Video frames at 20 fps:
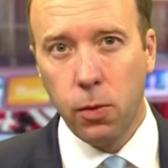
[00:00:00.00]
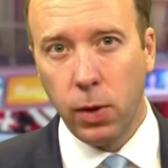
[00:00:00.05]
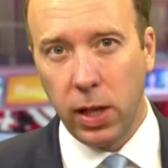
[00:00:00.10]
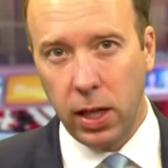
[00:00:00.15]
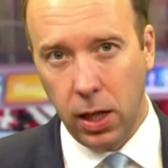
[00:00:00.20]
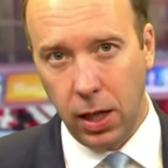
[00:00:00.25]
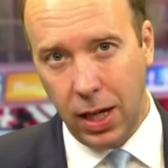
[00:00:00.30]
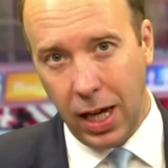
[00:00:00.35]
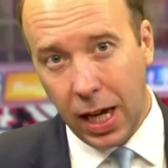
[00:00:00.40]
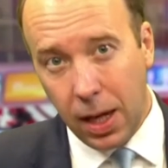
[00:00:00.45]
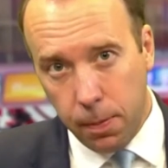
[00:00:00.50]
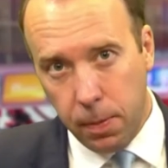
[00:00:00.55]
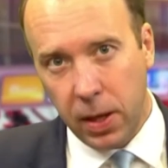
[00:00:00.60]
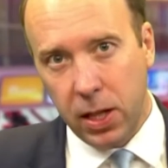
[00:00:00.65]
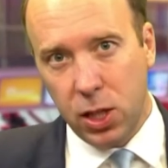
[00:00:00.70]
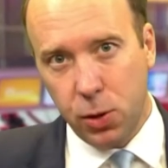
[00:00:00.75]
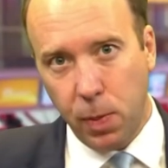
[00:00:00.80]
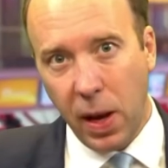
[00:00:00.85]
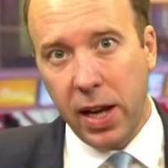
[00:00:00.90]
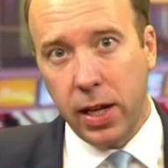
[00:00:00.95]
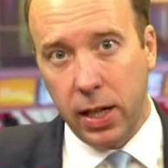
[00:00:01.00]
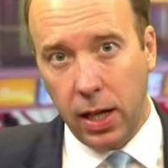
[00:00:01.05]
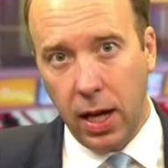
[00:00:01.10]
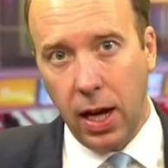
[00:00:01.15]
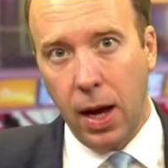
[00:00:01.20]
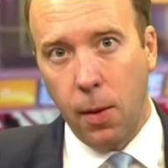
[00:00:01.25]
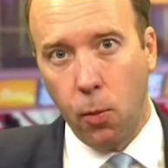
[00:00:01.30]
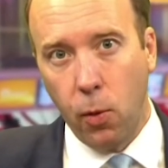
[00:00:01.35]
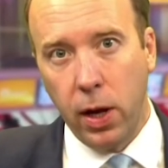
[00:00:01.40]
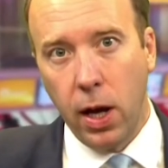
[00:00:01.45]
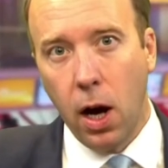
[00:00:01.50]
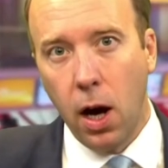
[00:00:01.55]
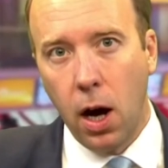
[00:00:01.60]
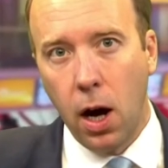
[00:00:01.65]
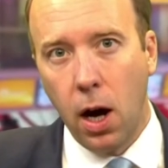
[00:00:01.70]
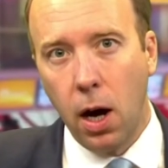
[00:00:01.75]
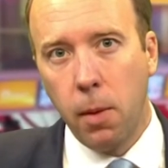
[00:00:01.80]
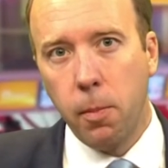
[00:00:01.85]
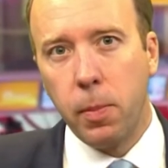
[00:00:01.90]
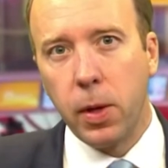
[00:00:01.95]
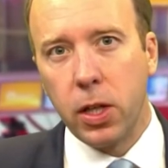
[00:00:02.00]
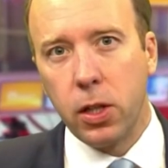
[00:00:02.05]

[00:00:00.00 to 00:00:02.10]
We can keep expanding it, and we are.